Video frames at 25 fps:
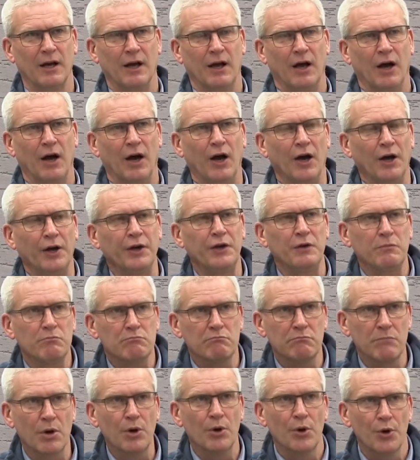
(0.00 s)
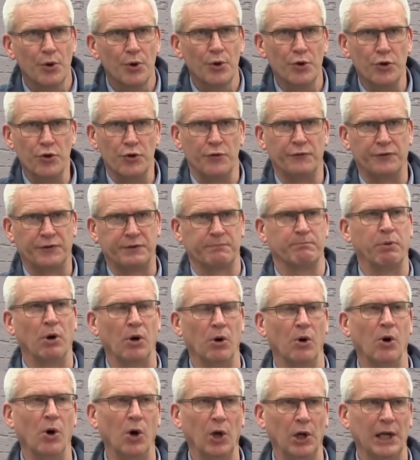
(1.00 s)
how moved
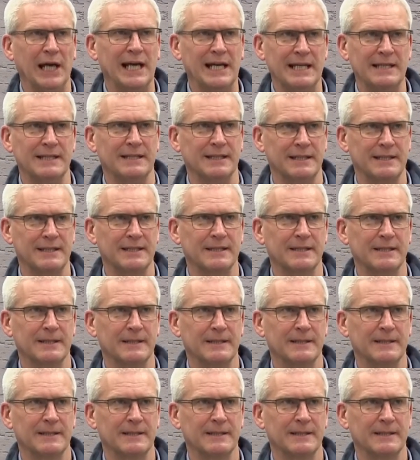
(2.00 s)
Paul is.